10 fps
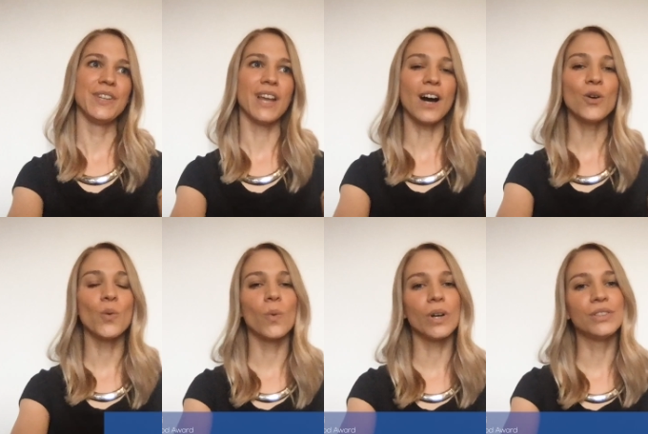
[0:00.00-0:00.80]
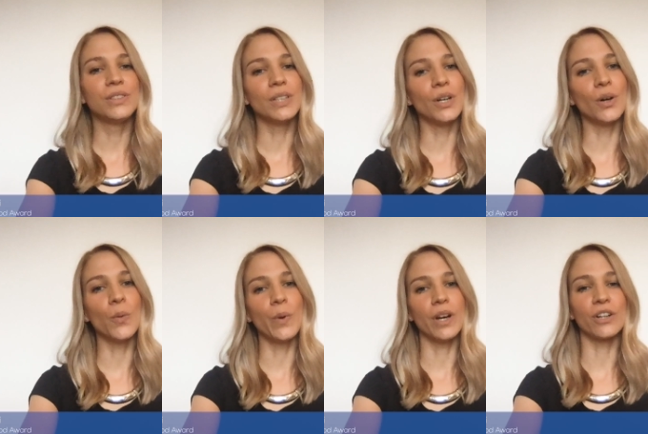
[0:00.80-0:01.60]
Now, what uh,
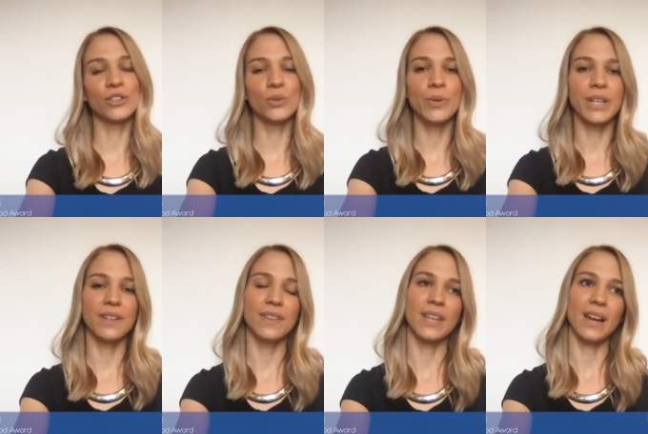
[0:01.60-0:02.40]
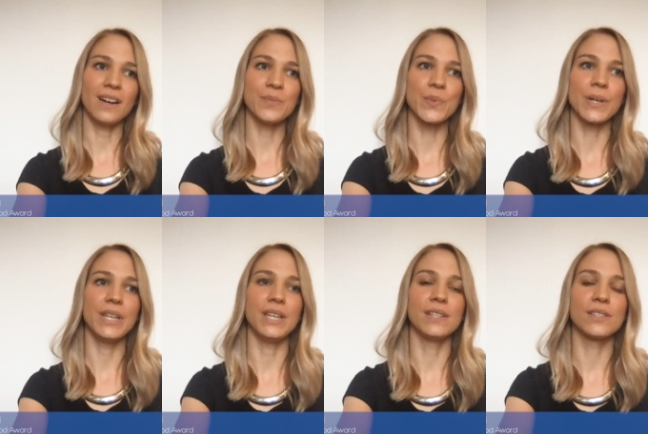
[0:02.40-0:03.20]
we are doing in the lab
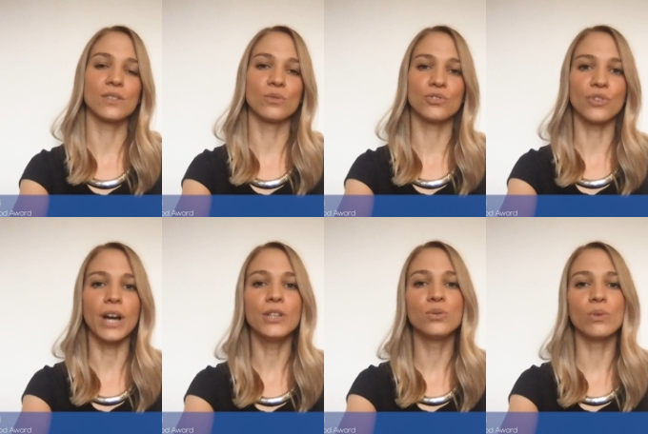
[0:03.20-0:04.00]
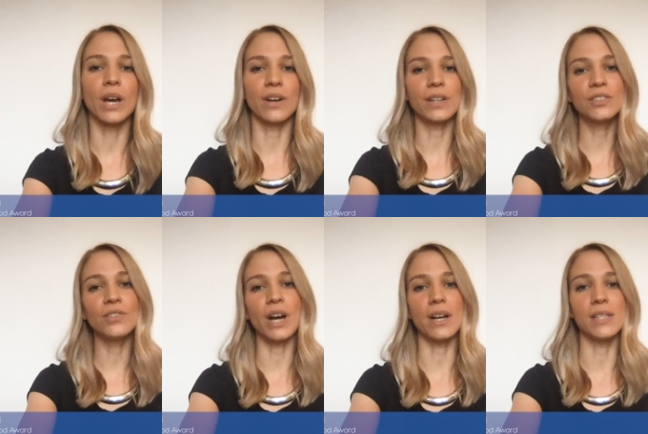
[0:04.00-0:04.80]
is to try to
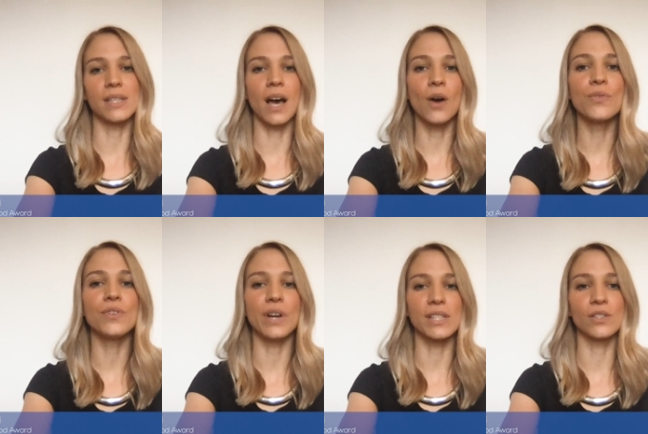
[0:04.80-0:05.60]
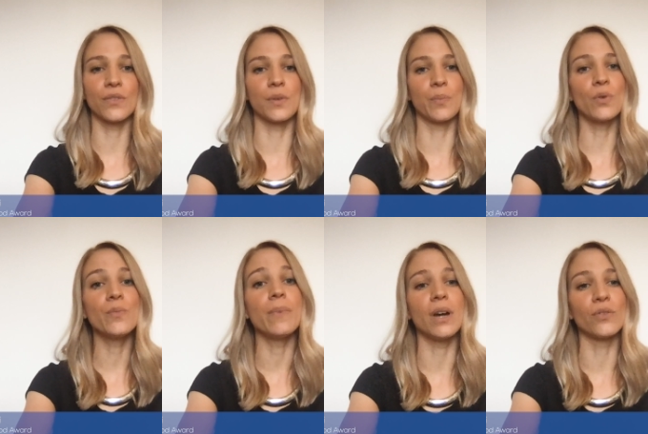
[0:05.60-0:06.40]
characterize how the rest of the
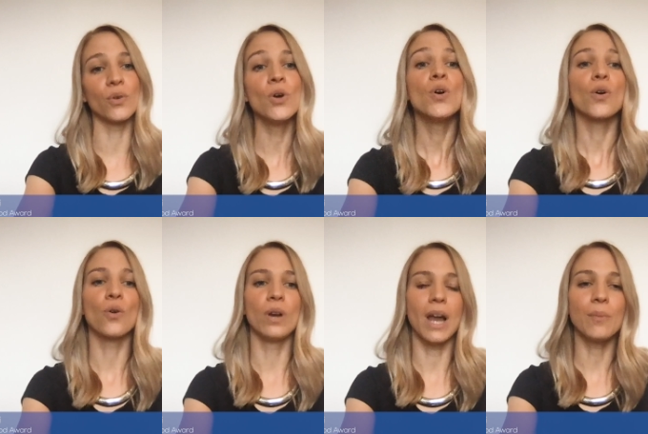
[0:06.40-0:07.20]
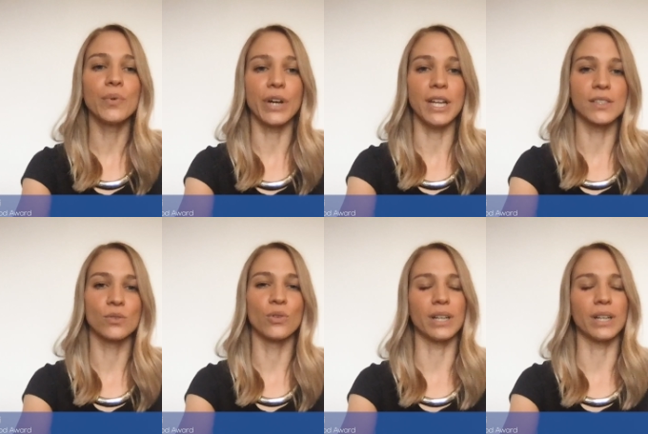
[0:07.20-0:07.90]
bone marrow collaborates or